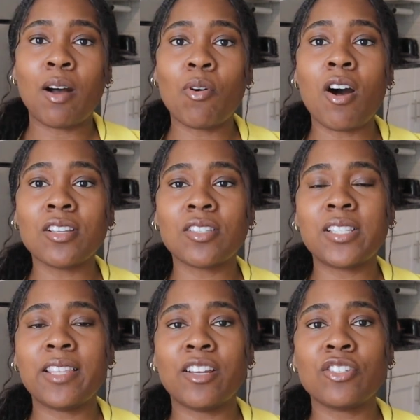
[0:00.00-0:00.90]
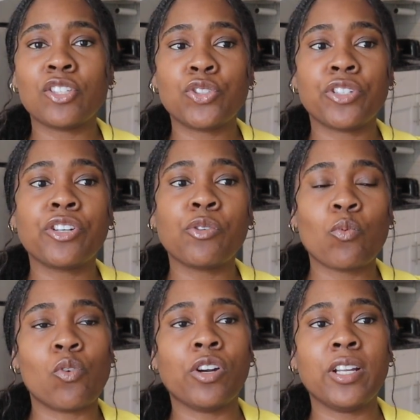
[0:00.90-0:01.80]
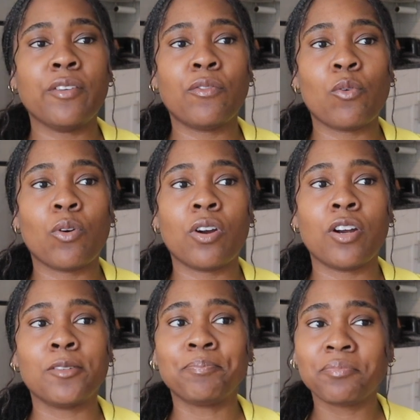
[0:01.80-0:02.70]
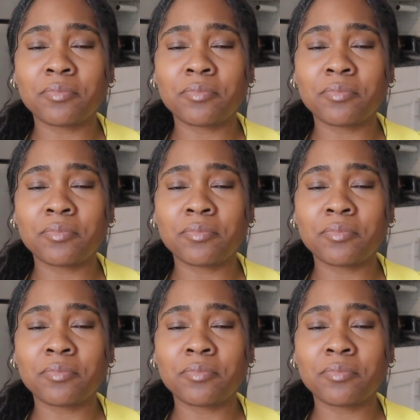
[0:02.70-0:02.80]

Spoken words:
I will also say there's a trigger warning for